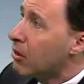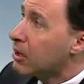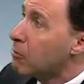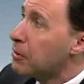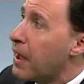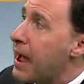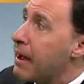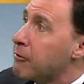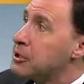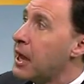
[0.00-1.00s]
Look at what the
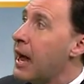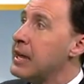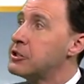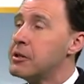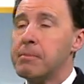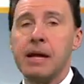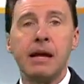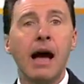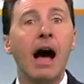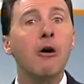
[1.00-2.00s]
average high should
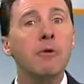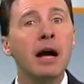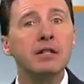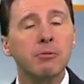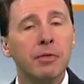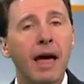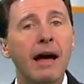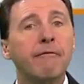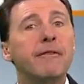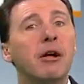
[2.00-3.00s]
be. How nice would
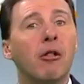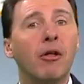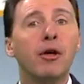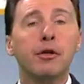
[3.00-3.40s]
that feel?